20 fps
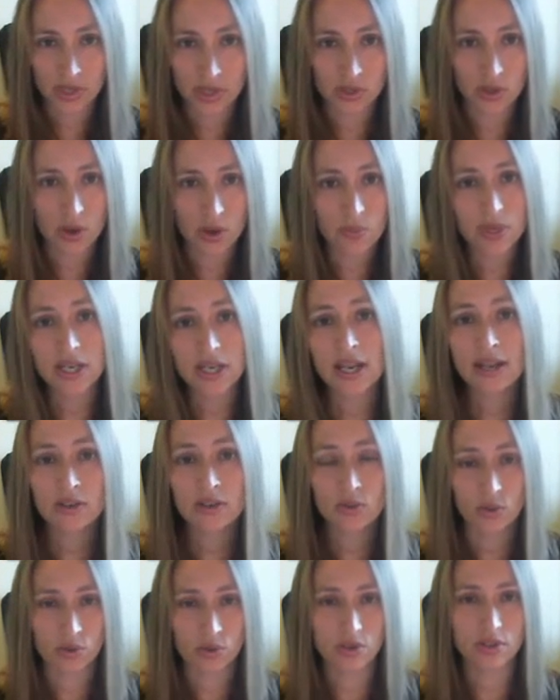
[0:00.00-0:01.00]
So I went ahead
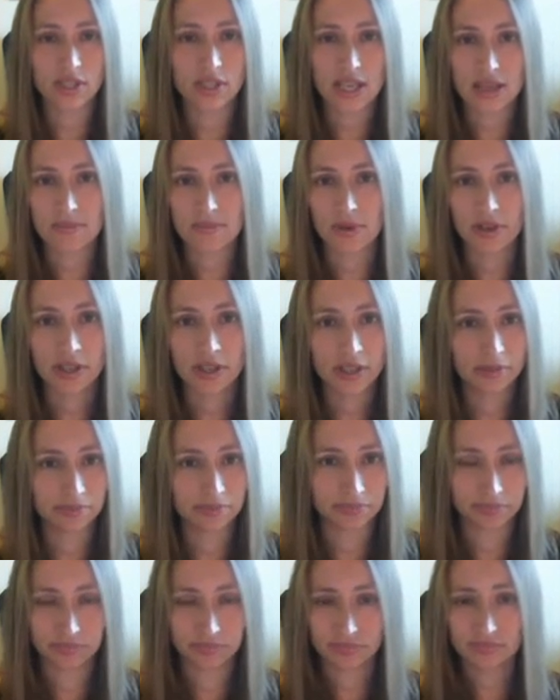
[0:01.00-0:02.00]
and ordered the ebook
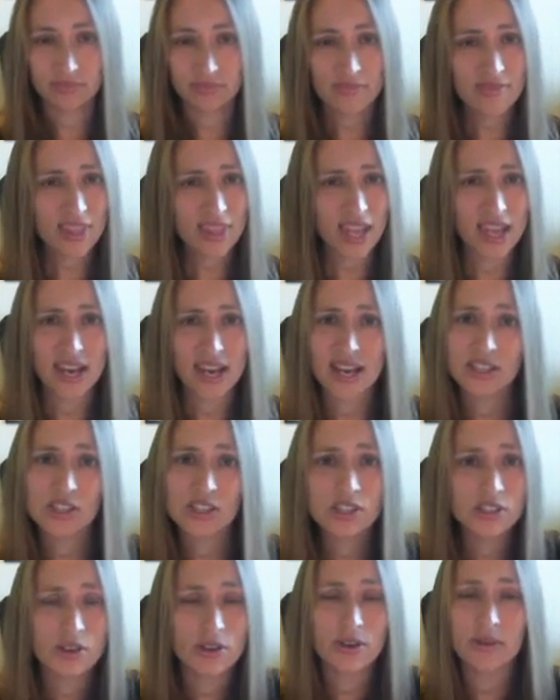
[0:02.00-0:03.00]
and I
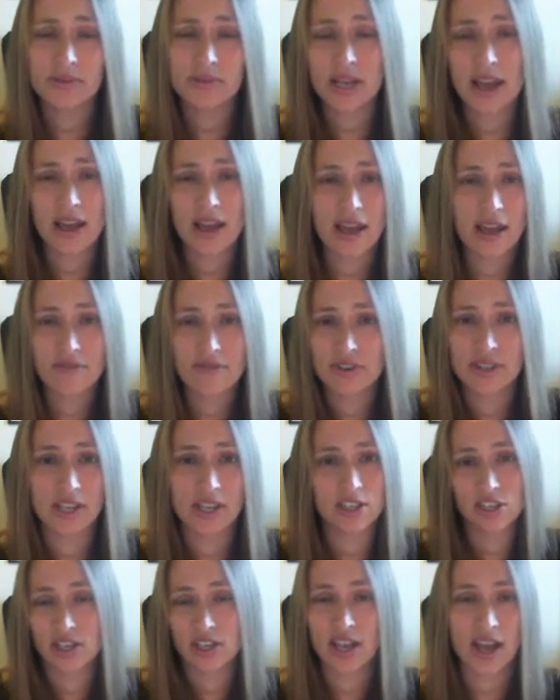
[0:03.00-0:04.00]
just soaked up
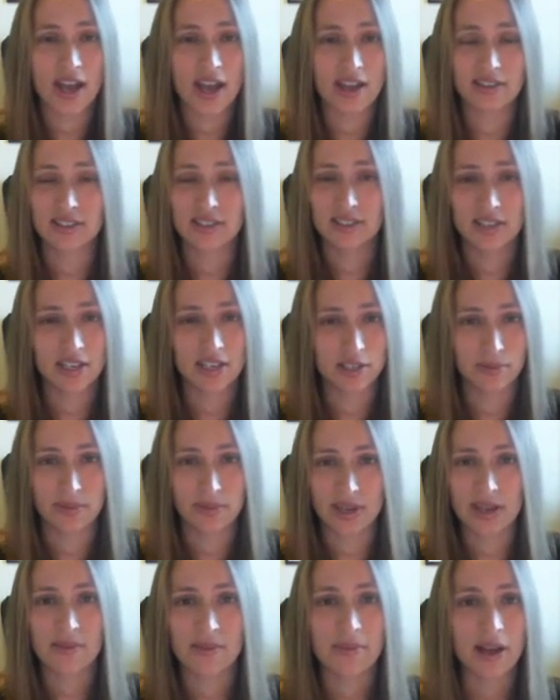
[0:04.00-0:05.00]
everything she had to teach
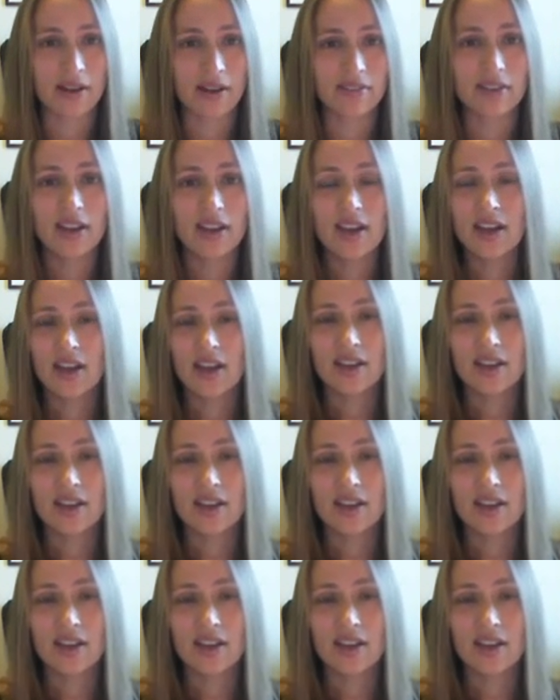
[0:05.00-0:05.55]
me about